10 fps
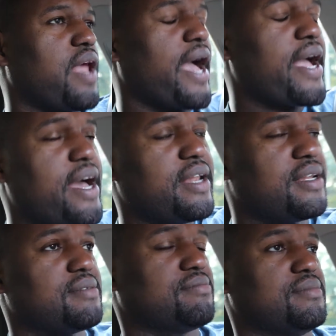I got, a
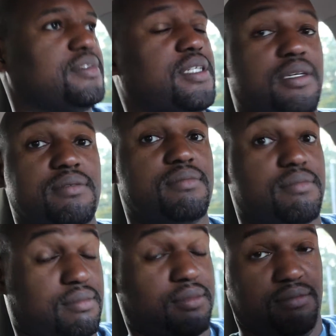
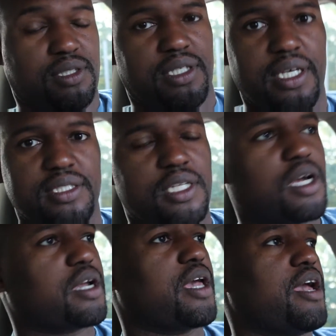
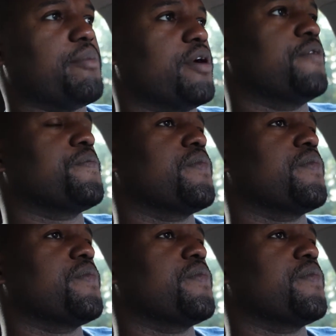DSLR camera.